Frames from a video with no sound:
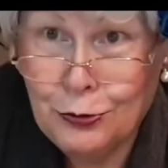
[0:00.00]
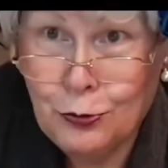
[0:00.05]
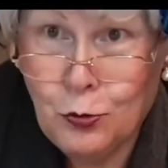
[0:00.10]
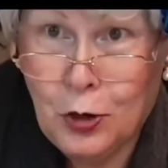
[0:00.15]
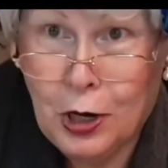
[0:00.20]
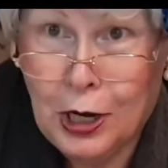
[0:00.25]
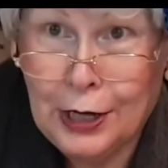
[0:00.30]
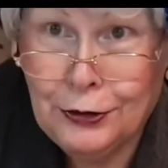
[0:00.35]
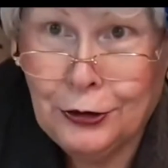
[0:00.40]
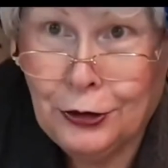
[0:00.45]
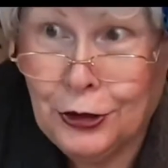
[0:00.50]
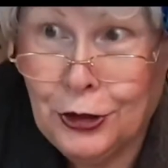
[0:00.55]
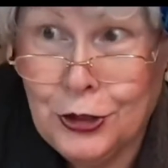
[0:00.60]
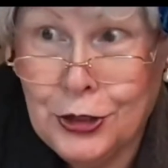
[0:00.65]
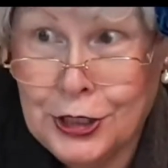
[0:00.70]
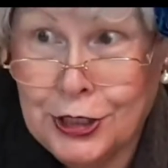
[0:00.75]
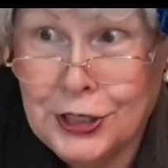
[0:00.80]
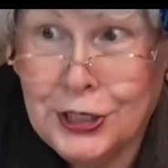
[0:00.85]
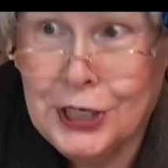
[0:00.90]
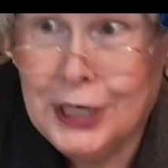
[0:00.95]
the water. You
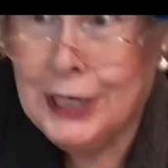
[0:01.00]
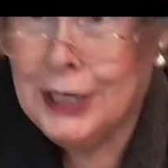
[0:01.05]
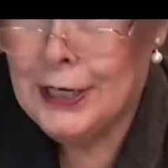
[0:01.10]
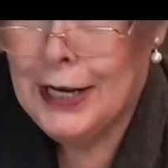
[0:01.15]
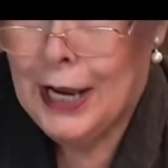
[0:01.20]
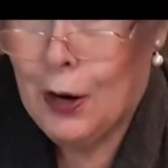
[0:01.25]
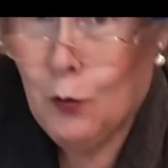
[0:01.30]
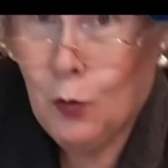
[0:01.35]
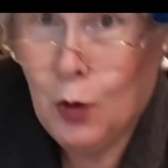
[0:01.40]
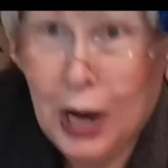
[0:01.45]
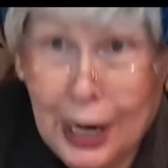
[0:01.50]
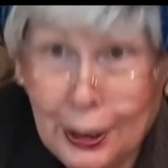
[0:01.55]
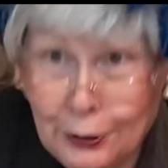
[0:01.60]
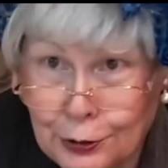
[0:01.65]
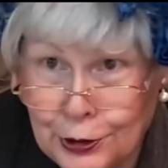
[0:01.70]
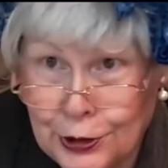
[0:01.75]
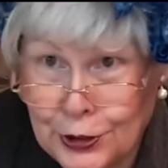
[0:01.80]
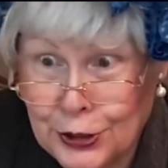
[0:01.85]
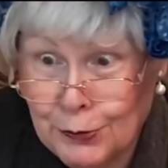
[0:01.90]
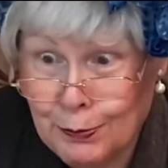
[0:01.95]
can see that
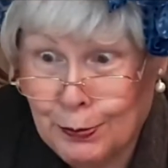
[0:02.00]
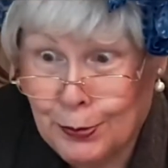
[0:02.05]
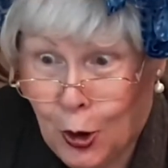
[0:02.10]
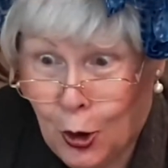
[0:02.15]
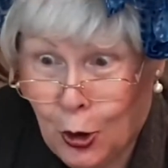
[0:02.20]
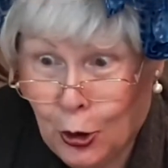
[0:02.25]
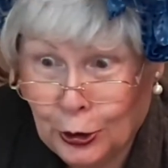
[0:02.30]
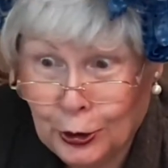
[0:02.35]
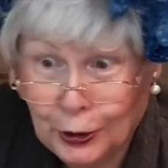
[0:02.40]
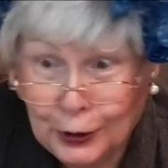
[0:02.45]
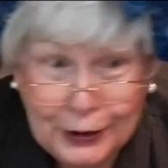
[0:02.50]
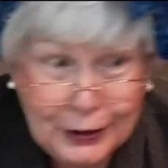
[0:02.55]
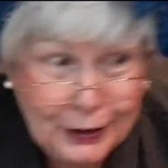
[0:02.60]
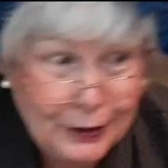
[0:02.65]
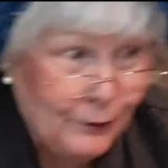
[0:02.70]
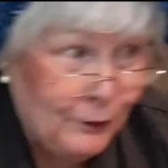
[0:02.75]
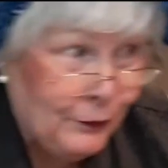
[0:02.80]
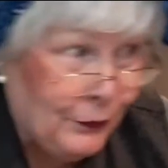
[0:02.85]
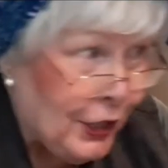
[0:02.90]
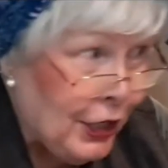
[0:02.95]
water's
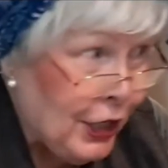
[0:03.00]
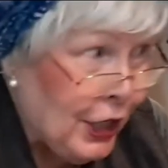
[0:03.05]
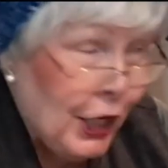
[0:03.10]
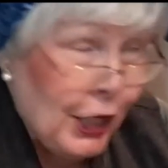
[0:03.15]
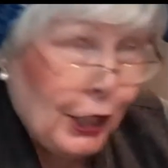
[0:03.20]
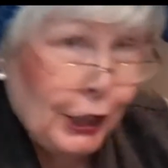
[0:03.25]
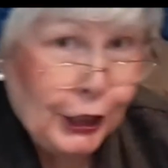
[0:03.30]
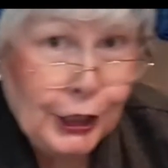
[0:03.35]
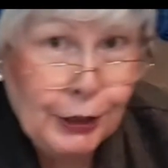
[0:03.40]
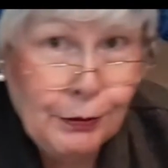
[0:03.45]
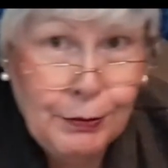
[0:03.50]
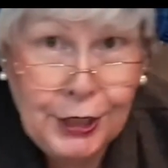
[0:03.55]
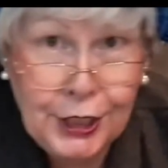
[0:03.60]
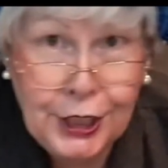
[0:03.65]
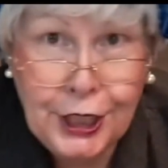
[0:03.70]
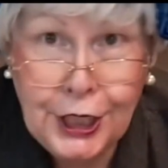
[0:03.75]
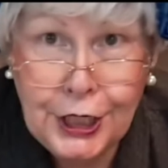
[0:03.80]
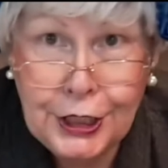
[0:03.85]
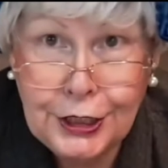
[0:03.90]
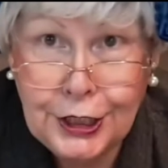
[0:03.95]
boiling. Let me
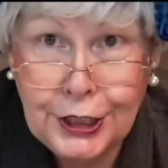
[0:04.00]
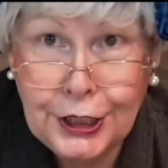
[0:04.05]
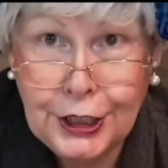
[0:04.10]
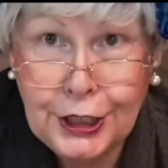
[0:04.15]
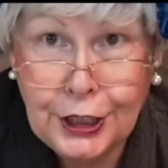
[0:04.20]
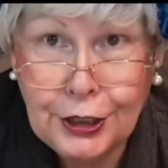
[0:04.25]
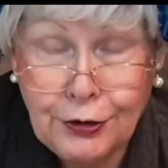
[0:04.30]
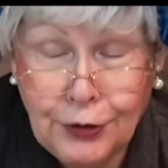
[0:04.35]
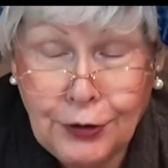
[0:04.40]
get the